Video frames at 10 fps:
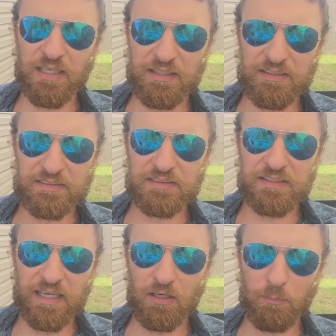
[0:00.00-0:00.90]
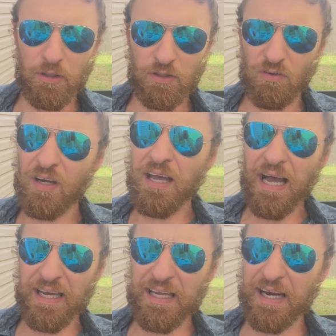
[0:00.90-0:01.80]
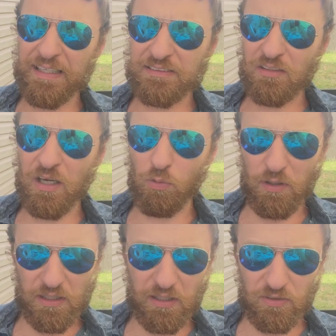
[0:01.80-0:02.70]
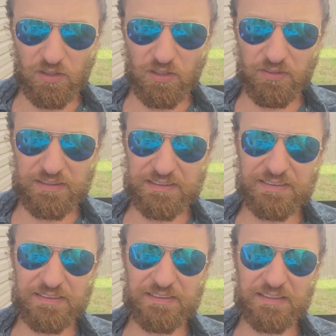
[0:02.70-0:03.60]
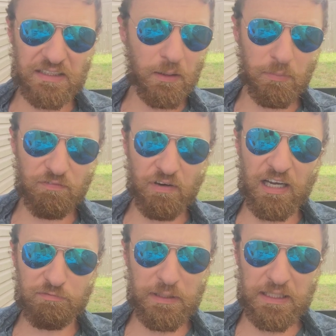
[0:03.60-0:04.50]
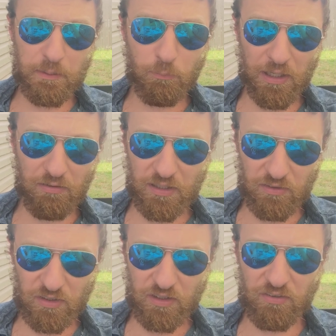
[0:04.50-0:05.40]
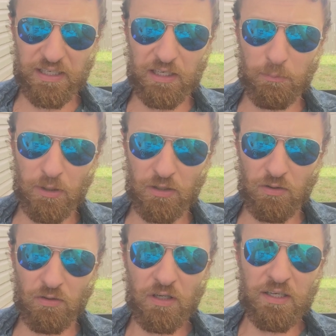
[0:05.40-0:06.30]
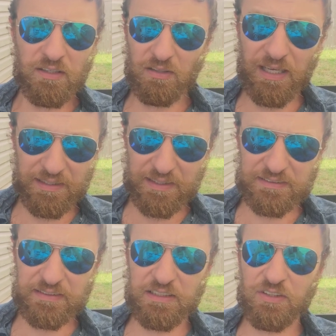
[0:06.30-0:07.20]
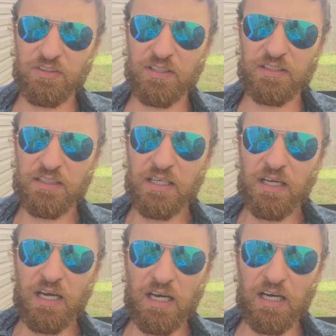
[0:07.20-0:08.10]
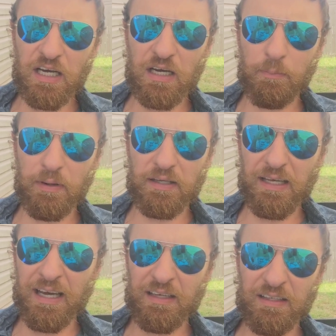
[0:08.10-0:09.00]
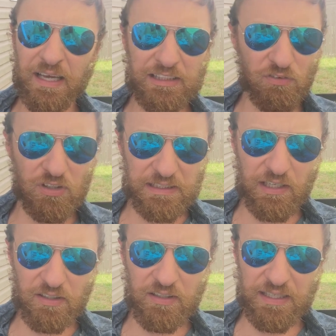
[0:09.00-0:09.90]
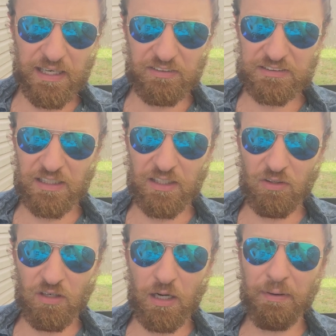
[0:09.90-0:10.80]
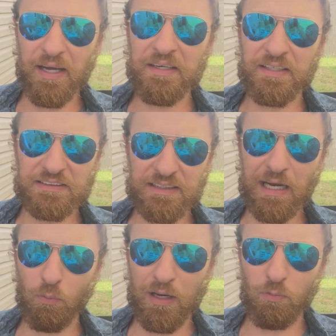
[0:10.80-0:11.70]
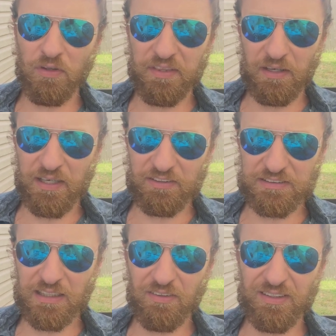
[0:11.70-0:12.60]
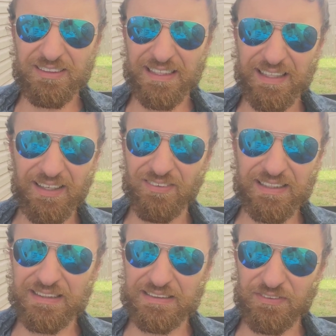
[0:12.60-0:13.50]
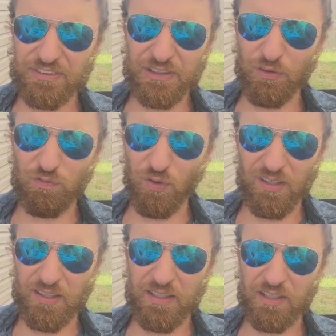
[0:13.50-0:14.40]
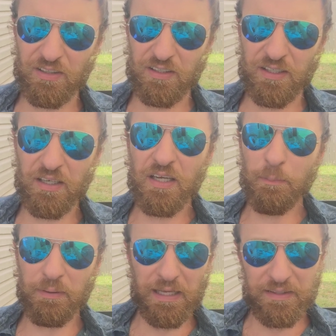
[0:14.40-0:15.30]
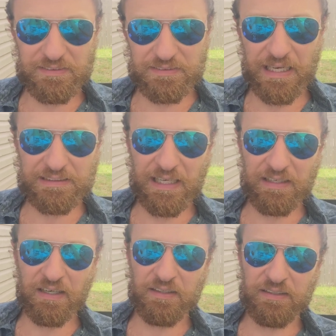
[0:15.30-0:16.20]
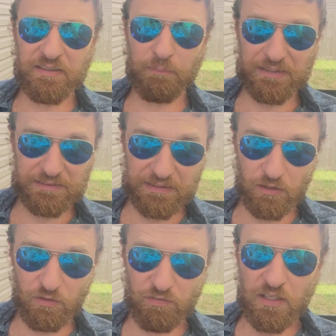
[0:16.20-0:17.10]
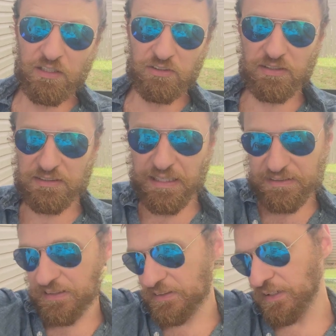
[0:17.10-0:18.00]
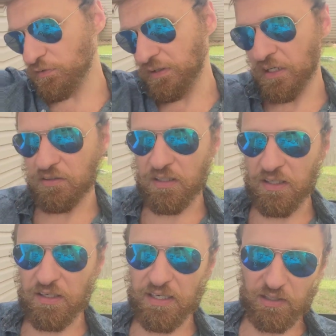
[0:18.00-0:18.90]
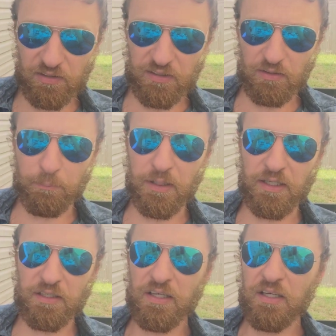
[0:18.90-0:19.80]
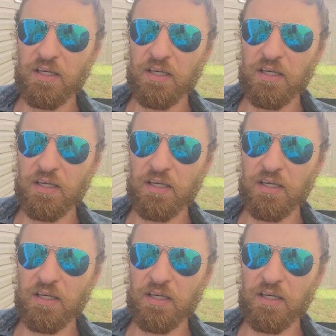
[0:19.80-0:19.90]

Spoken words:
And this is the Air model. I get asked a lot what color code this is. This is the number 5 medium brown color code Air model, light density unit. As far as the hairstyle, initially I went with their hairstyle. It's like the LD0049 haircut, but this is actually, I cut it in myself. So this is actually a self haircut on mine.